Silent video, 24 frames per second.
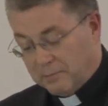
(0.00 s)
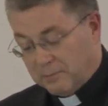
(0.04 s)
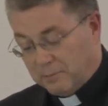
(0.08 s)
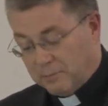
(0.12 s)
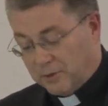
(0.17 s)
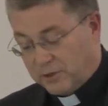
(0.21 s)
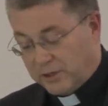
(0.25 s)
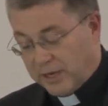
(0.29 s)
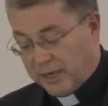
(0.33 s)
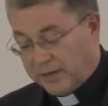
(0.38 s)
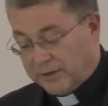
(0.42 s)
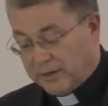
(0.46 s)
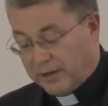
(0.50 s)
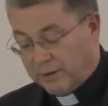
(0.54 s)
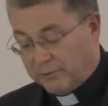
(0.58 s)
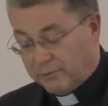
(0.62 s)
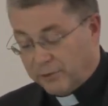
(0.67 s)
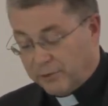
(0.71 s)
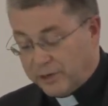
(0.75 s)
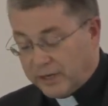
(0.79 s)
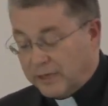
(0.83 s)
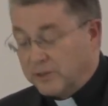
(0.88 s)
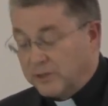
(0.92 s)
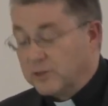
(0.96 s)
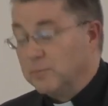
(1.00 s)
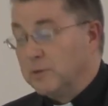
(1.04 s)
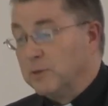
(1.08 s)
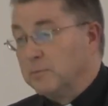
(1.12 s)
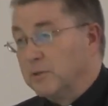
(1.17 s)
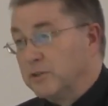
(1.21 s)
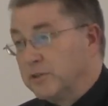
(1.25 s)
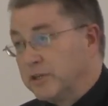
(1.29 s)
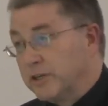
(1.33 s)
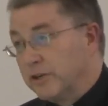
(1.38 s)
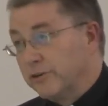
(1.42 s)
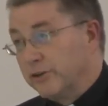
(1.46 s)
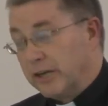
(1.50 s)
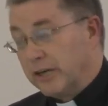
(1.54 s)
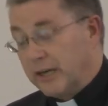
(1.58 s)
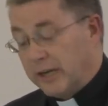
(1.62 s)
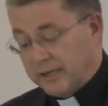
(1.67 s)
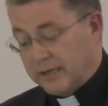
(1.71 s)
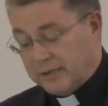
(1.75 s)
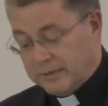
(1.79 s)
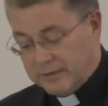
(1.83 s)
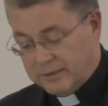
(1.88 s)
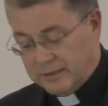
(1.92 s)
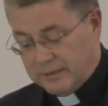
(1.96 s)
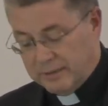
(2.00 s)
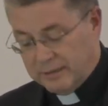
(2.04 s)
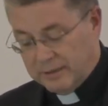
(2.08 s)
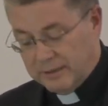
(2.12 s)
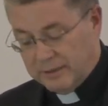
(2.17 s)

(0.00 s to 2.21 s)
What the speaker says: but yet have really to be materialized.